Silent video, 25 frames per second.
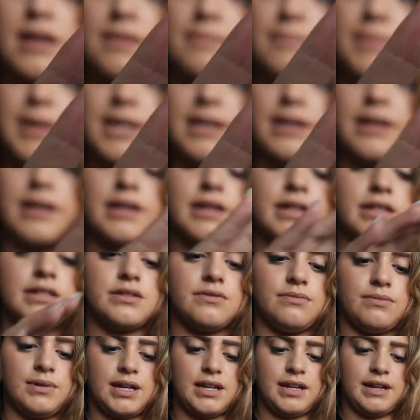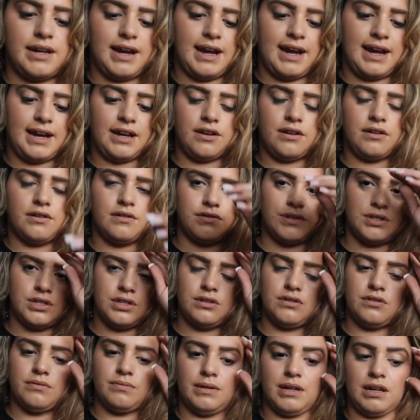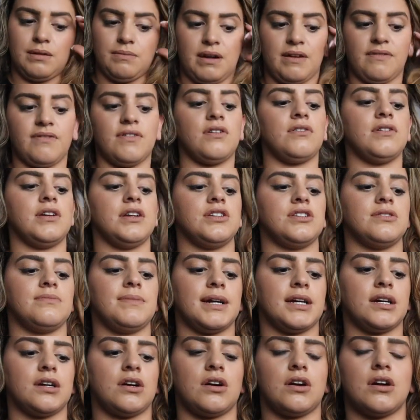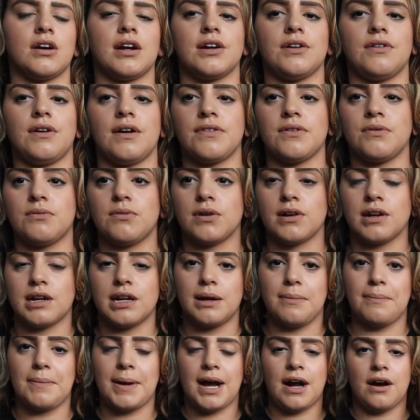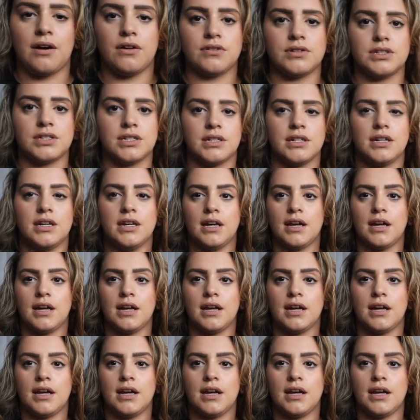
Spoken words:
because when I go to plug my phone into my car, I don't have to worry about